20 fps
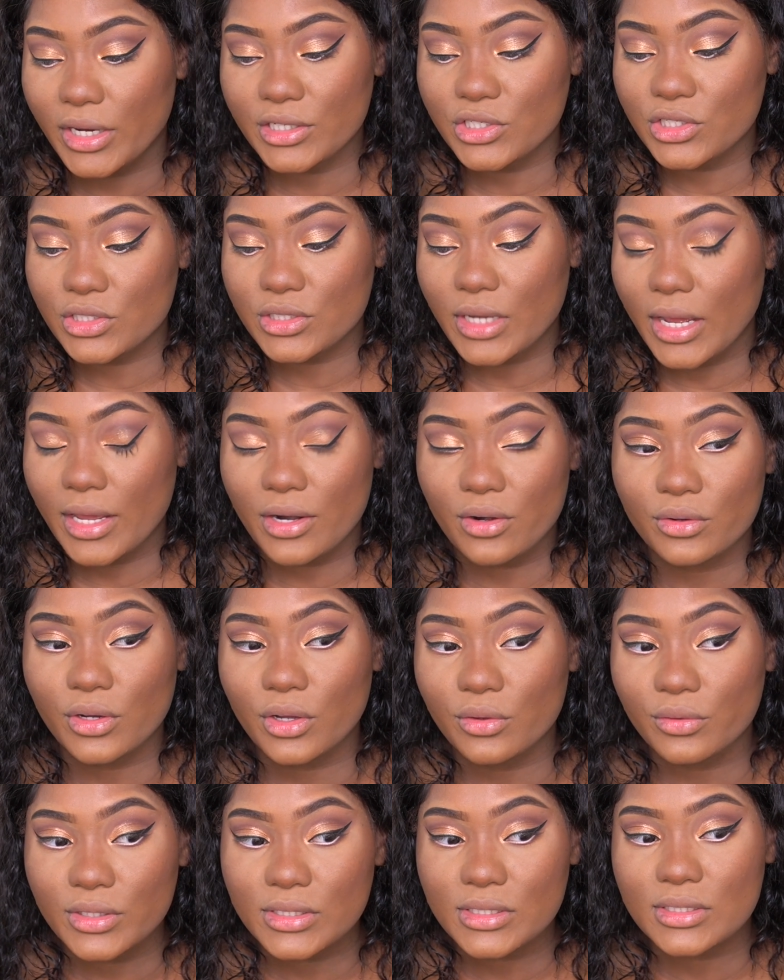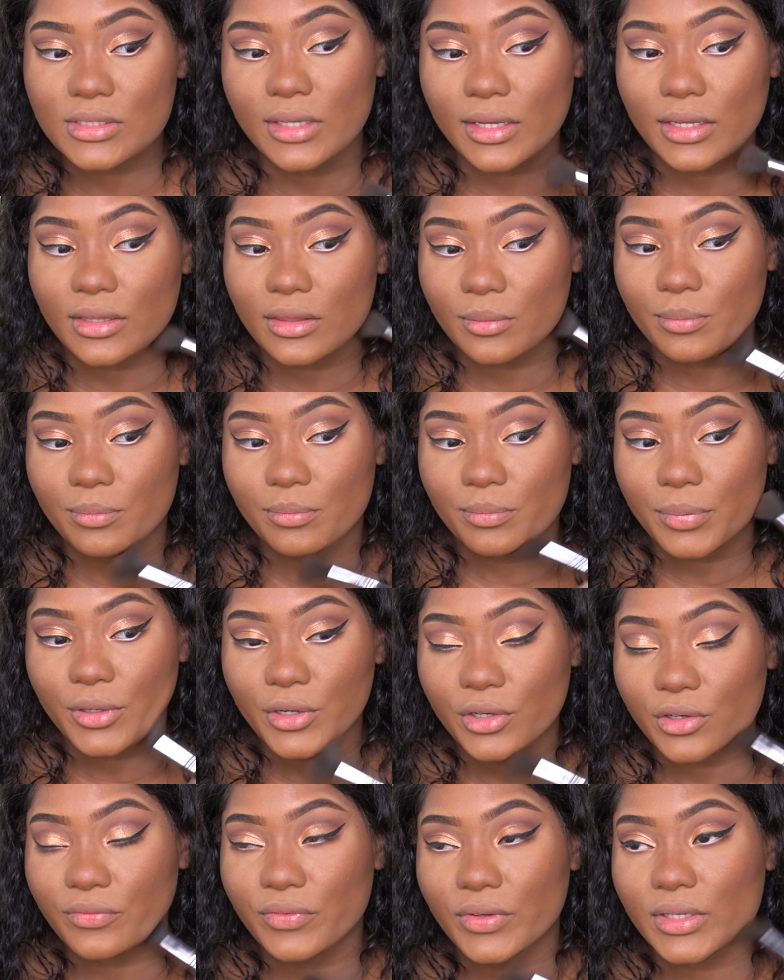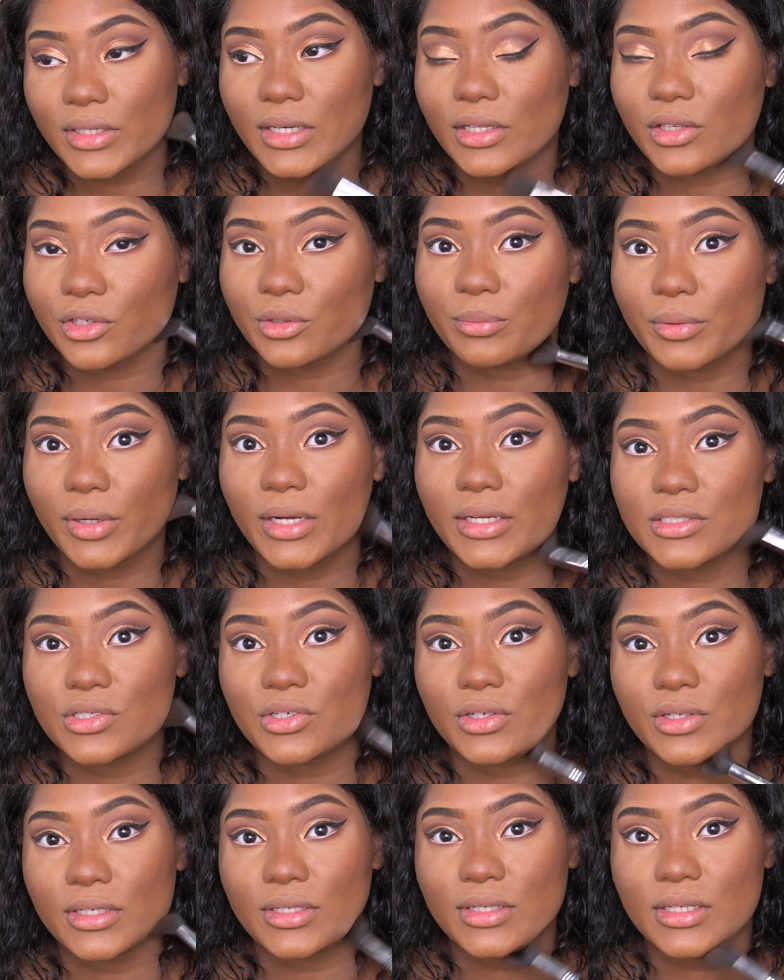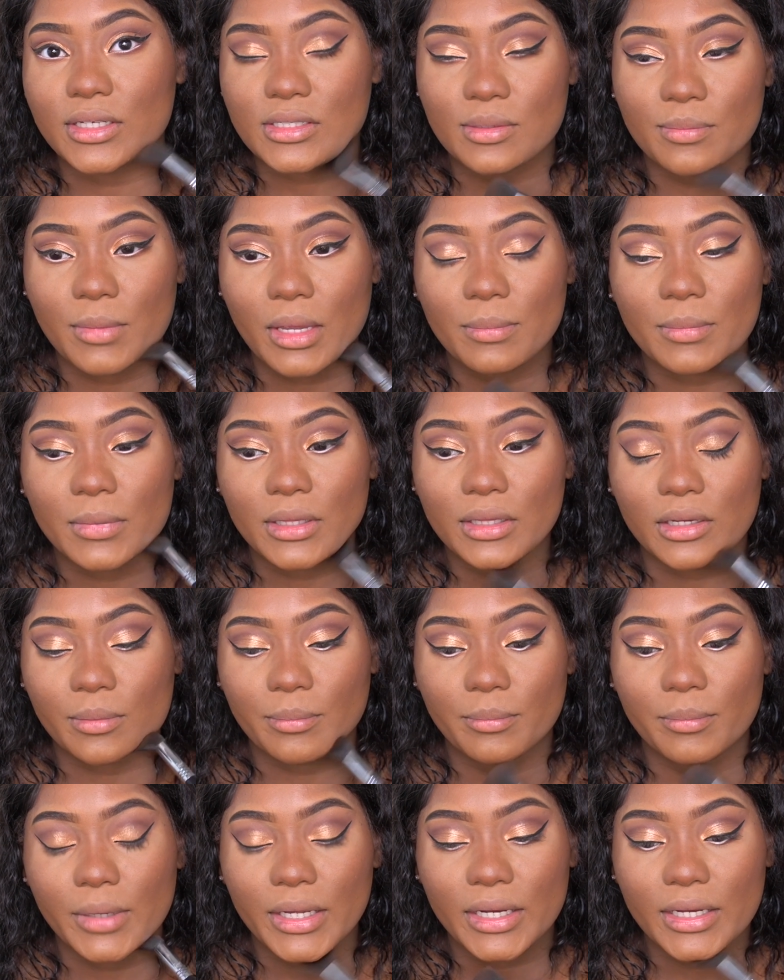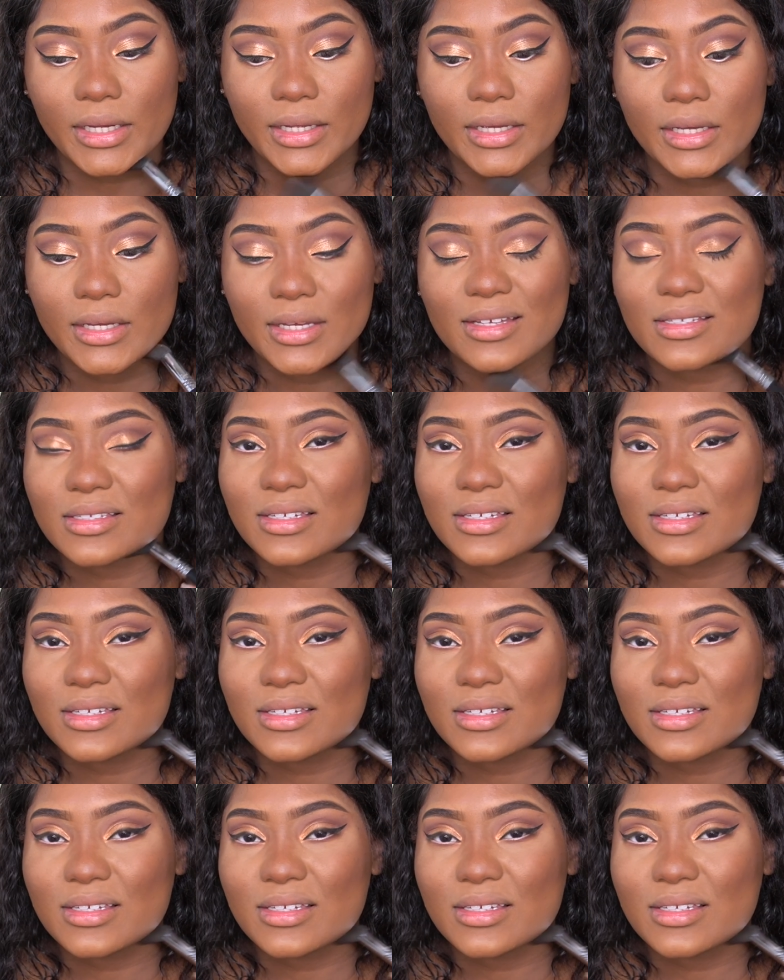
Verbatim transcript: I just, I don't know, this is like the perfect color bronzer. It doesn't make me look muddy.